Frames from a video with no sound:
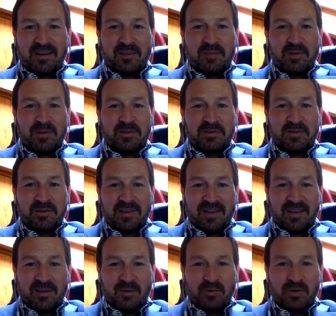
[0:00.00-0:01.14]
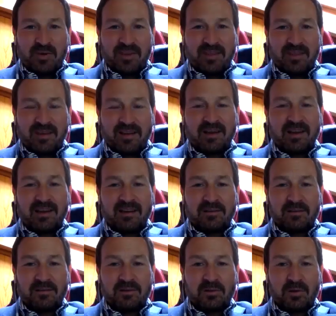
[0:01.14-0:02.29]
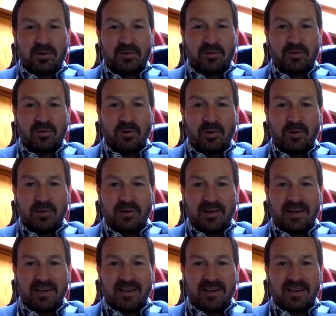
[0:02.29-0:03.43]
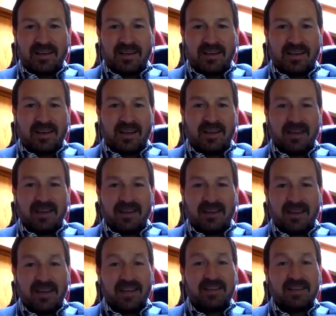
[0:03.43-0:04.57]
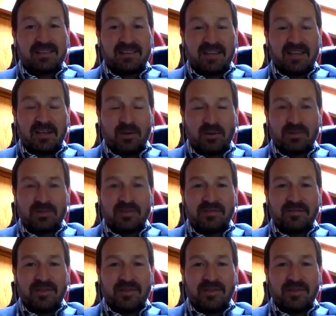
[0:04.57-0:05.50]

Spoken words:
I'm here today with Klitos Christodoulou and Elias Iosif,